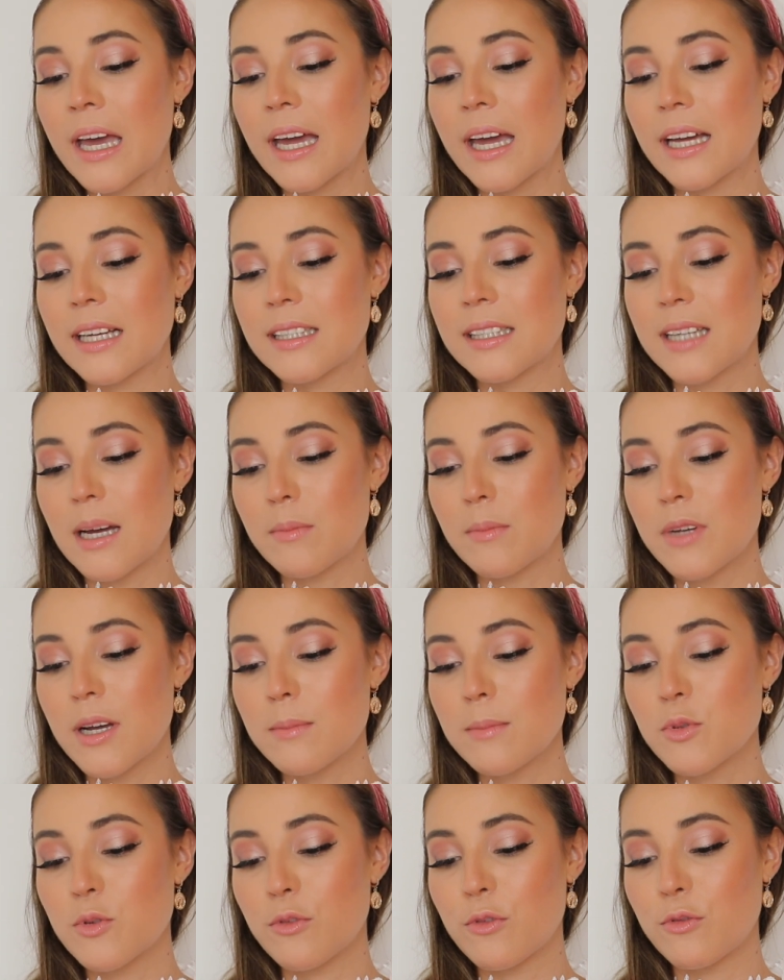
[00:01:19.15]
It's
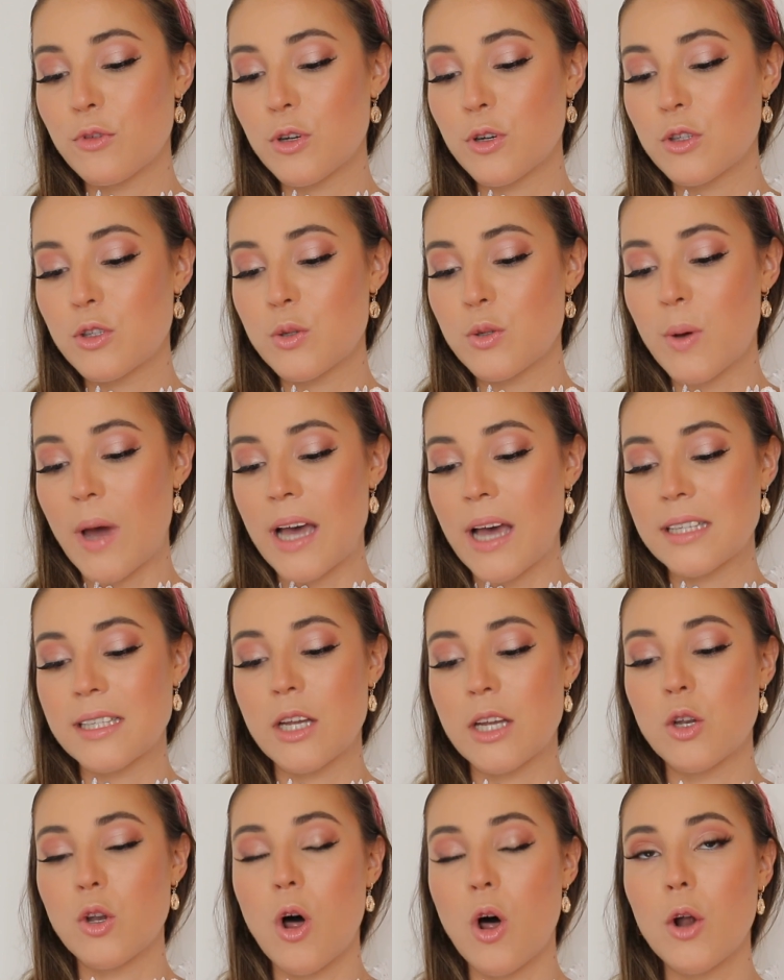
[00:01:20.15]
sometimes referred to as
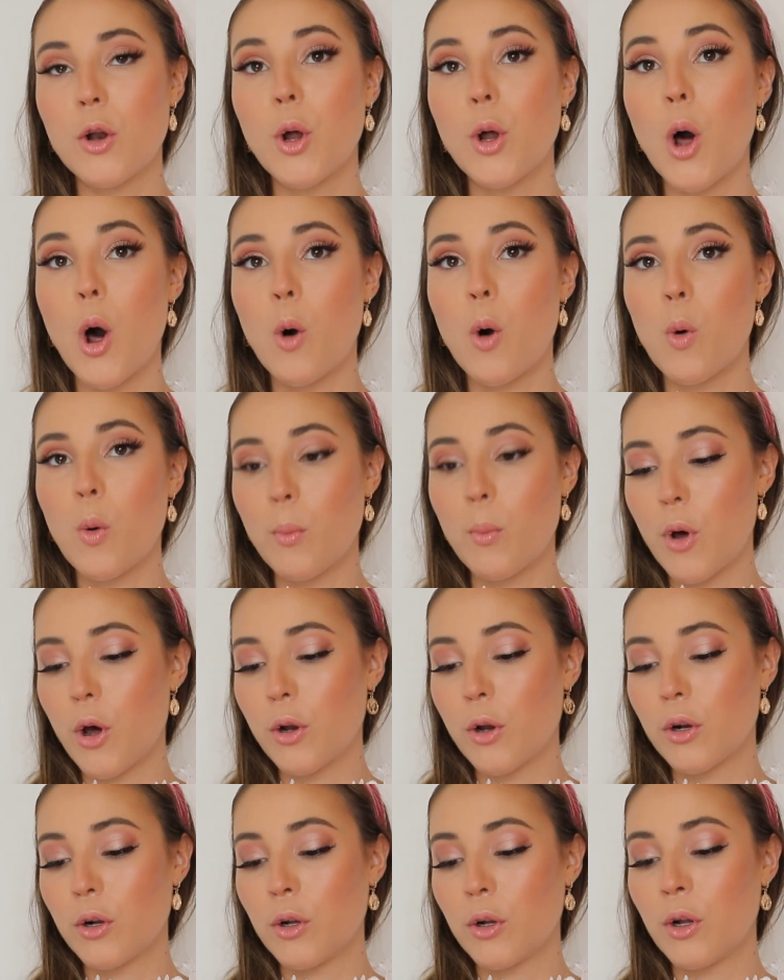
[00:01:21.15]
a
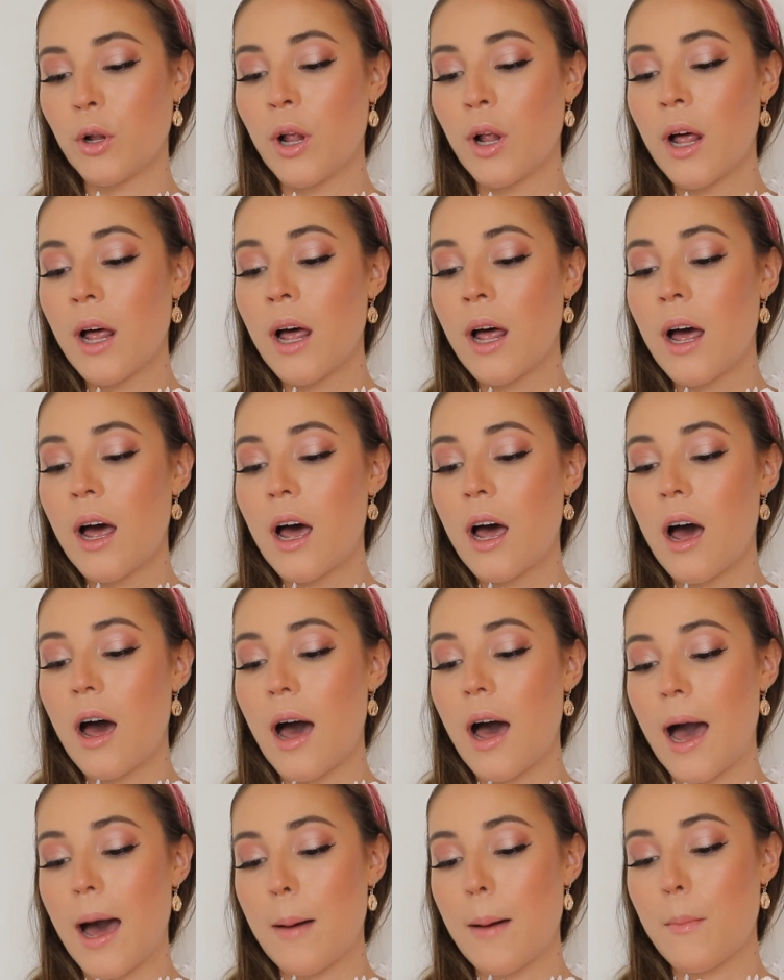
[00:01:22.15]
non-hormonal
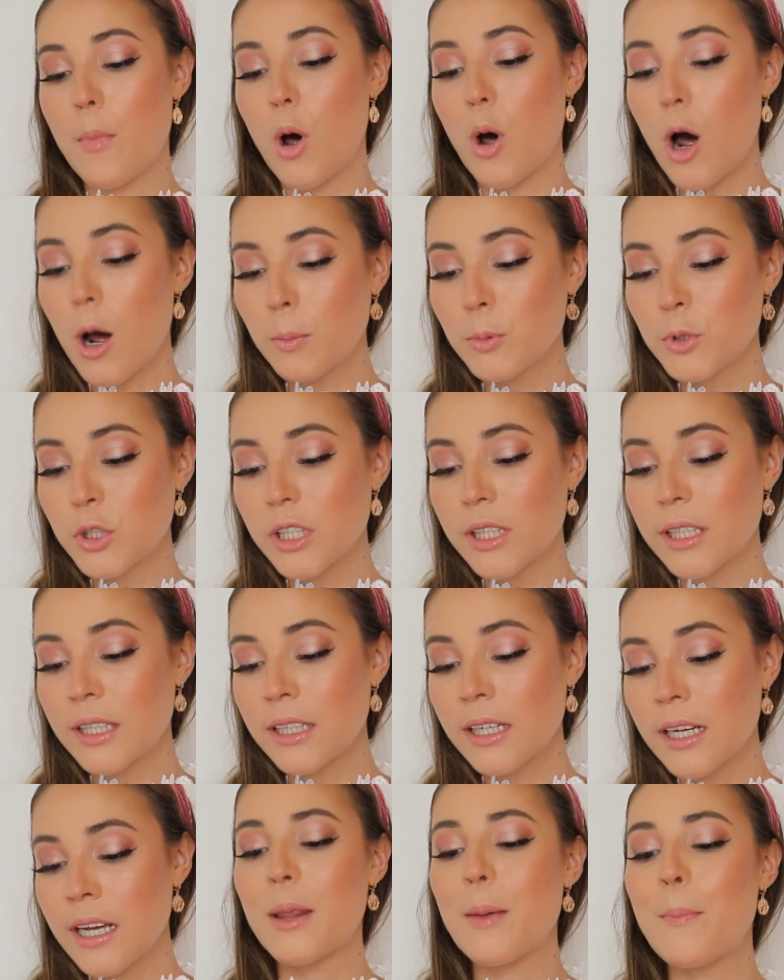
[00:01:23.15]

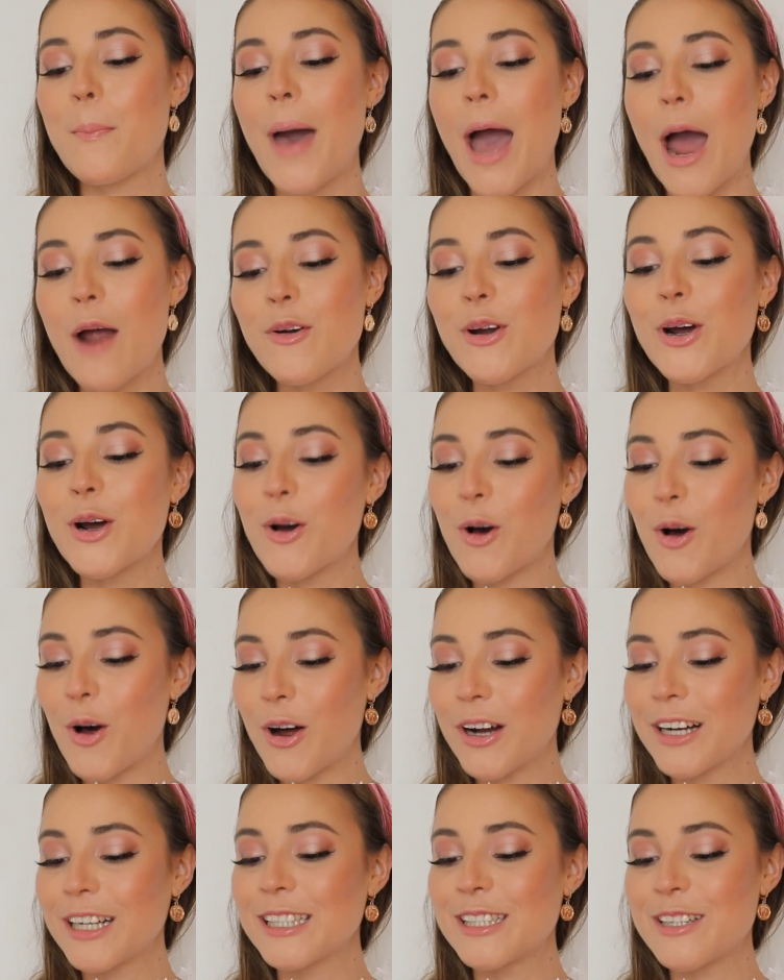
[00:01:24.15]
option. The
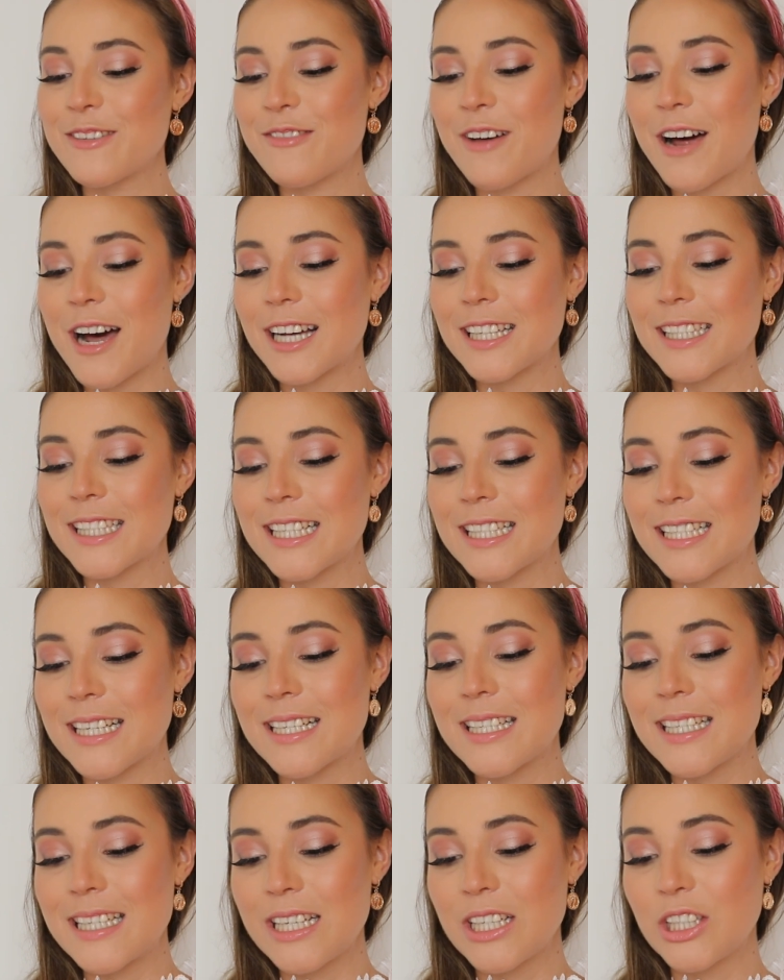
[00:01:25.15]
Paragard device is
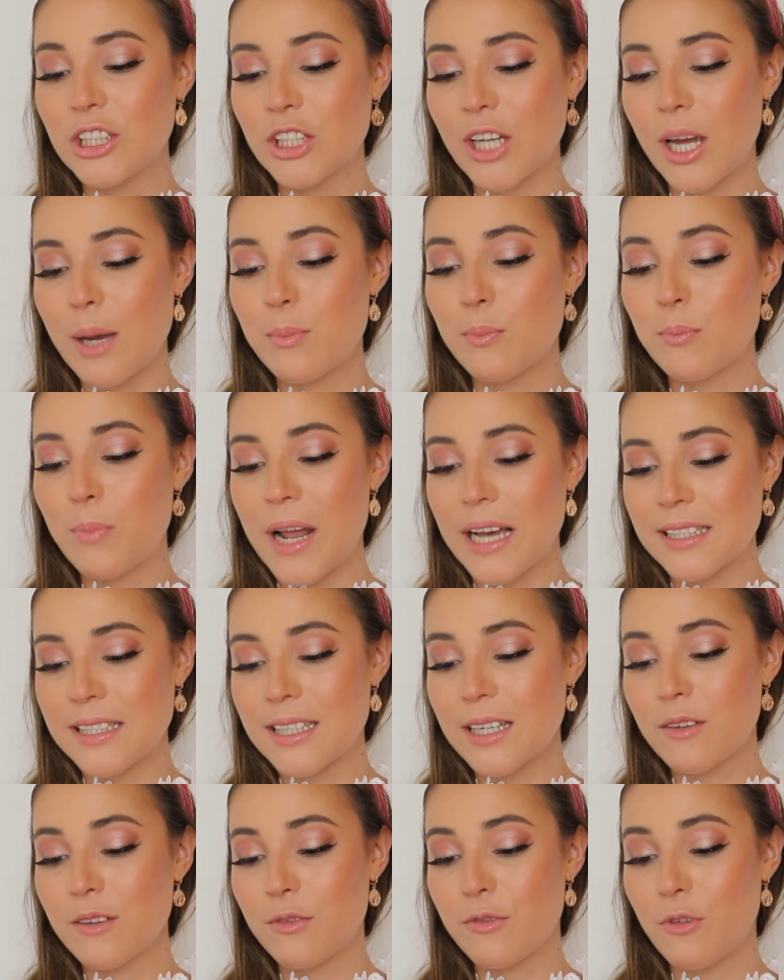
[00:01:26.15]
a T-shaped
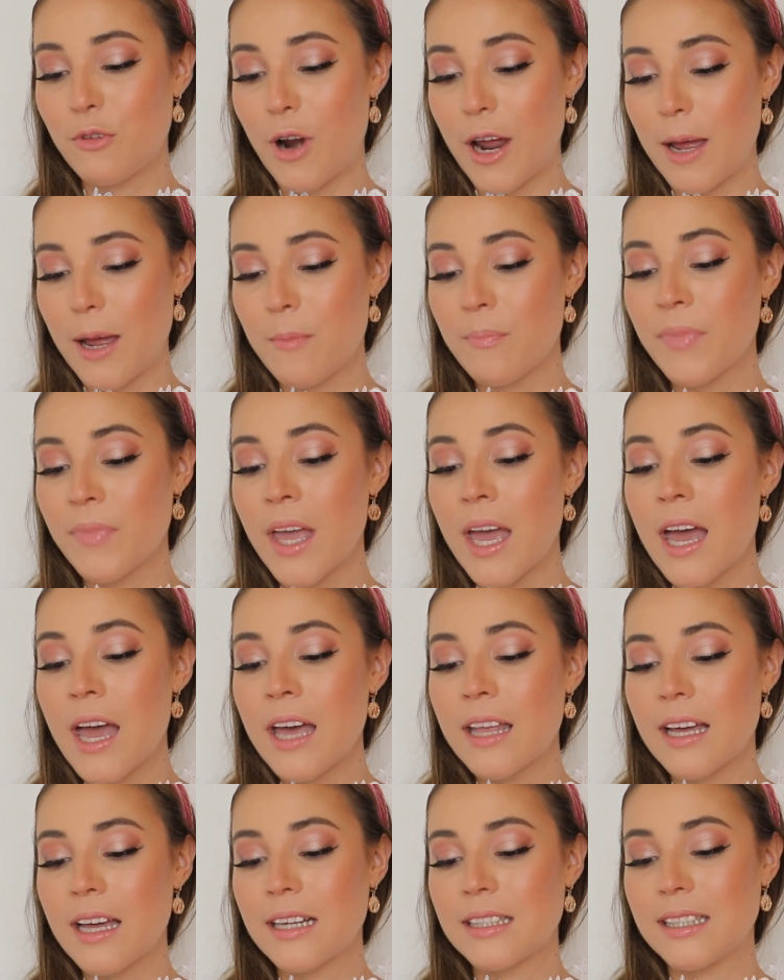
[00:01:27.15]
plastic frame
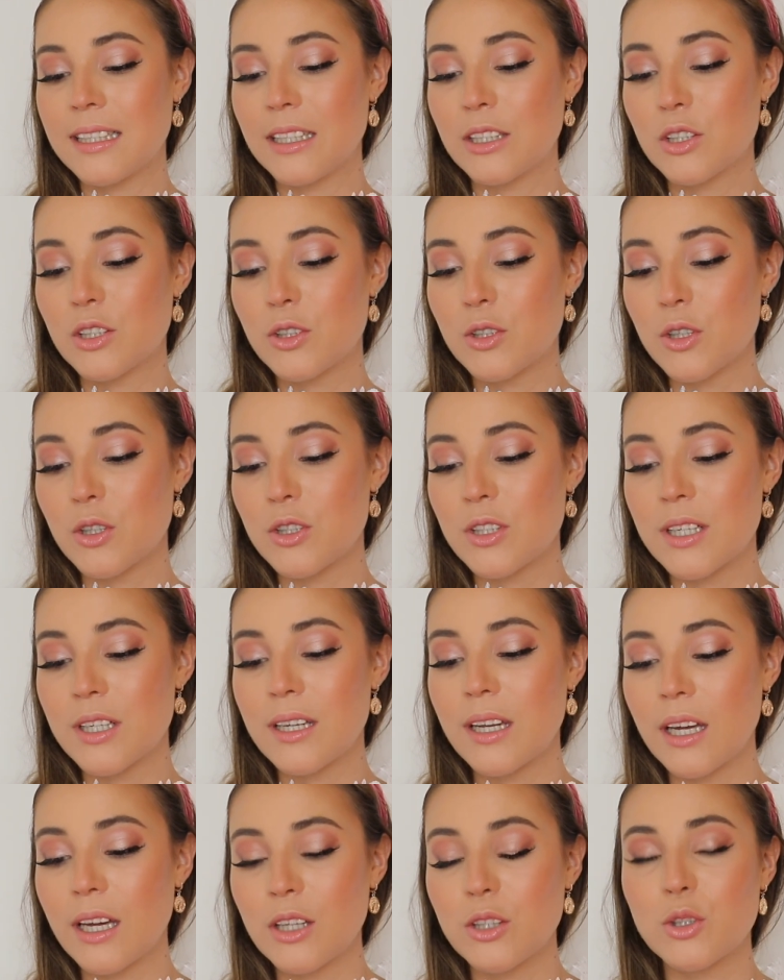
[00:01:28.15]
that is
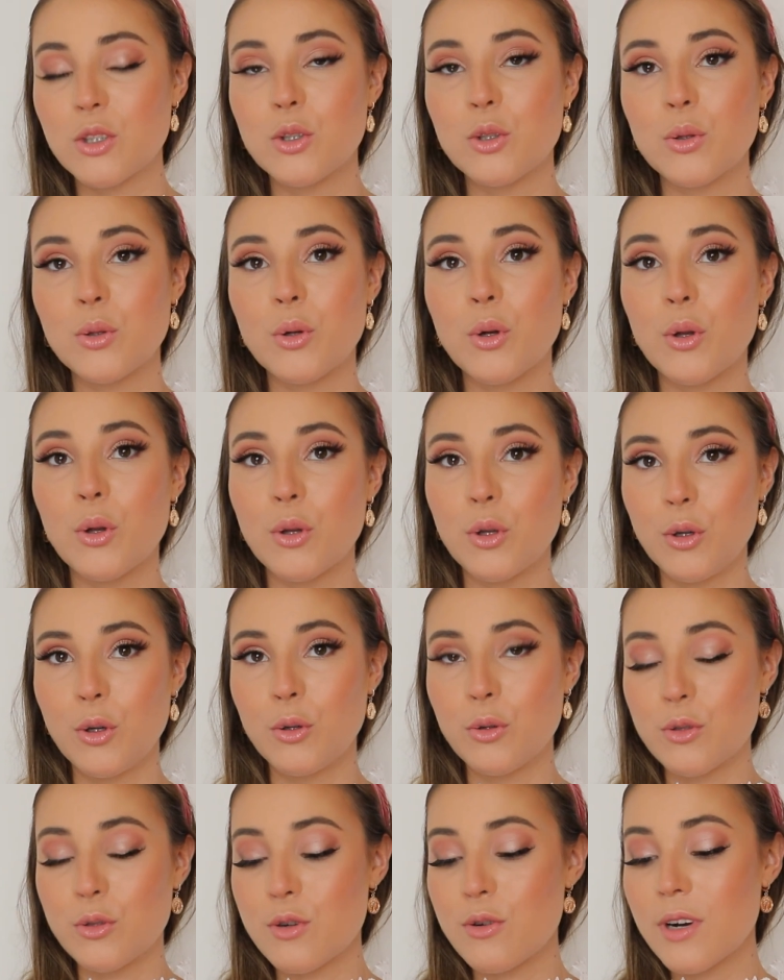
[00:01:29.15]
inserted into the
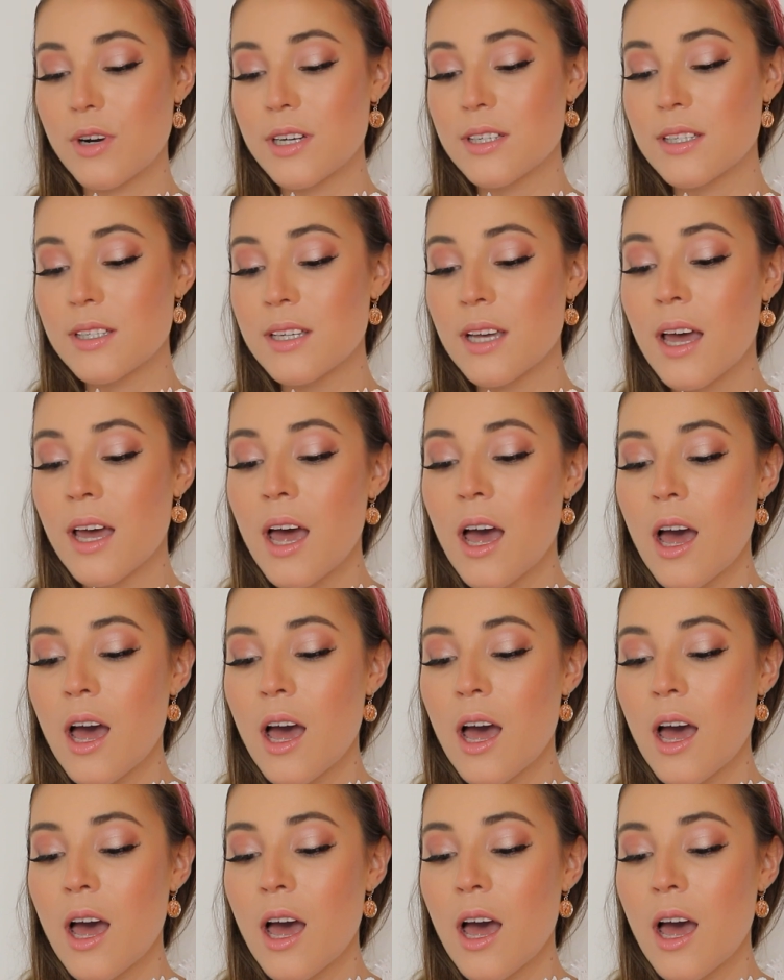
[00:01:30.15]
uterus.